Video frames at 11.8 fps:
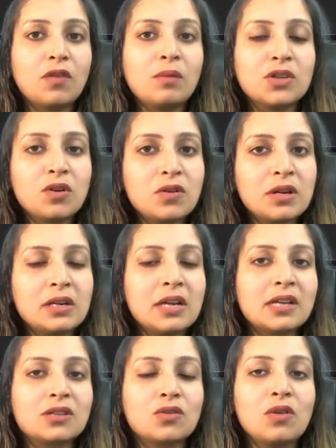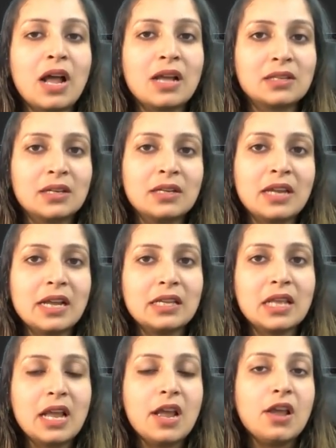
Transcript: from 0th index to last index.